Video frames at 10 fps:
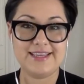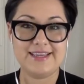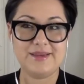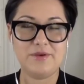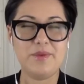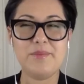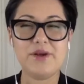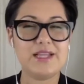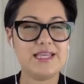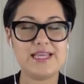Remember,
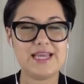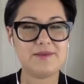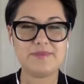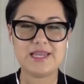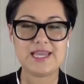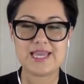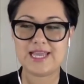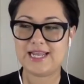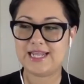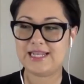I think he had a meeting
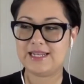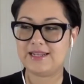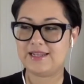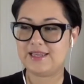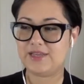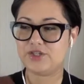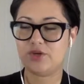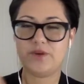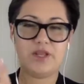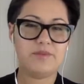and he
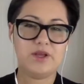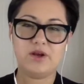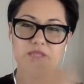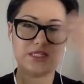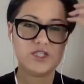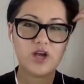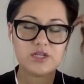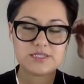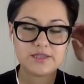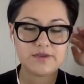showed him like all this
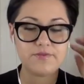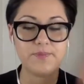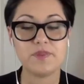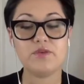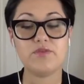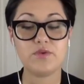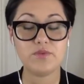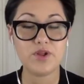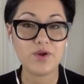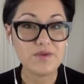dog stuff. So if you
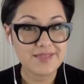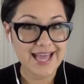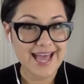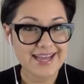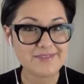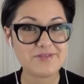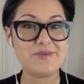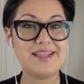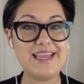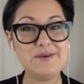know that from
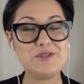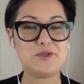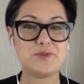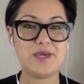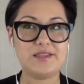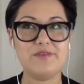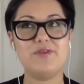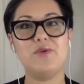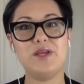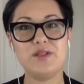a language perspective,
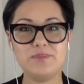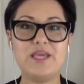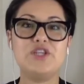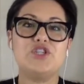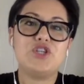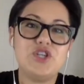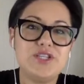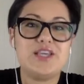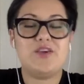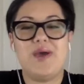you can make sure
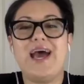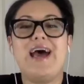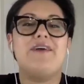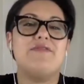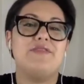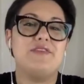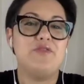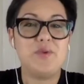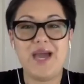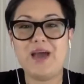that you have the
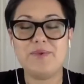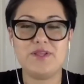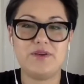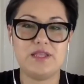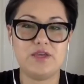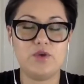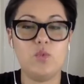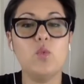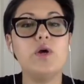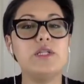vocabulary that you
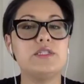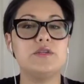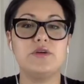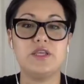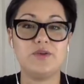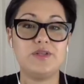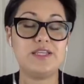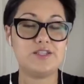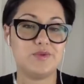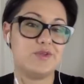want or that you
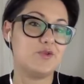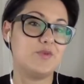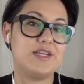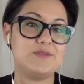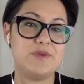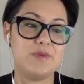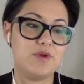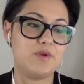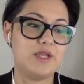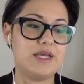need to express. Maybe
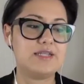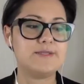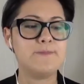you realize,